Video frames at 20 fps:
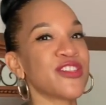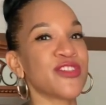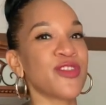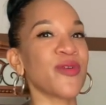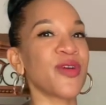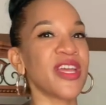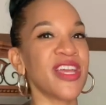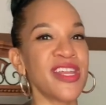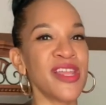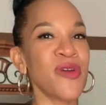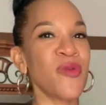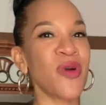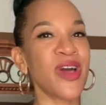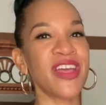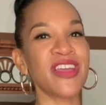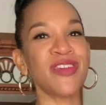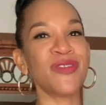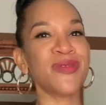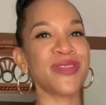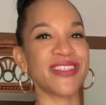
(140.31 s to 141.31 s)
So any way
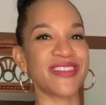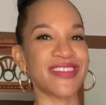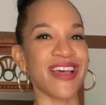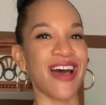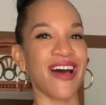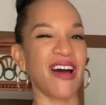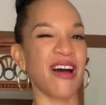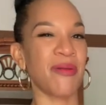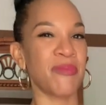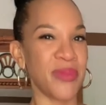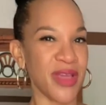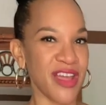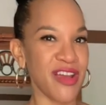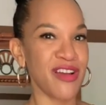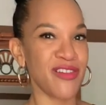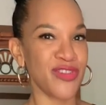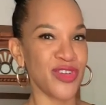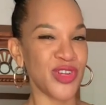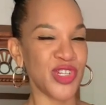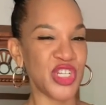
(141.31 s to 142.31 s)
you would style a pair
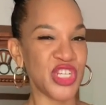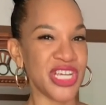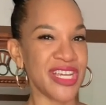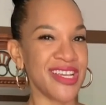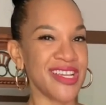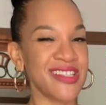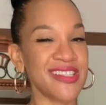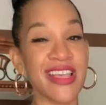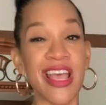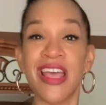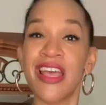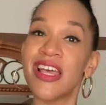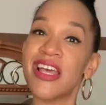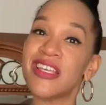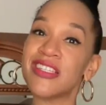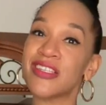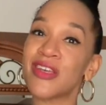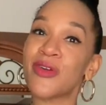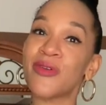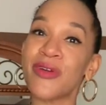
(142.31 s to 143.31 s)
of your jeans
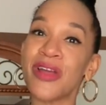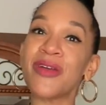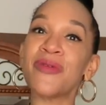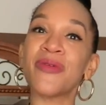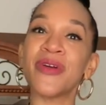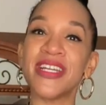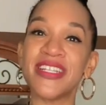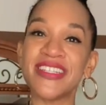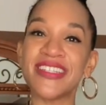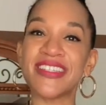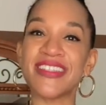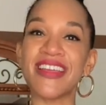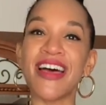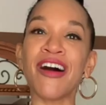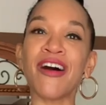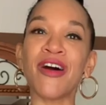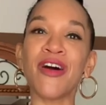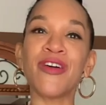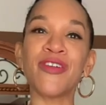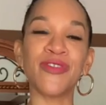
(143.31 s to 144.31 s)
is a great way to
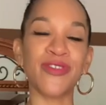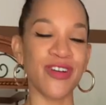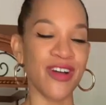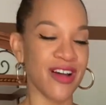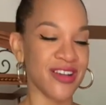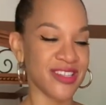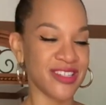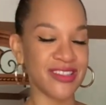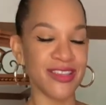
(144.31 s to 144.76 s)
style overalls.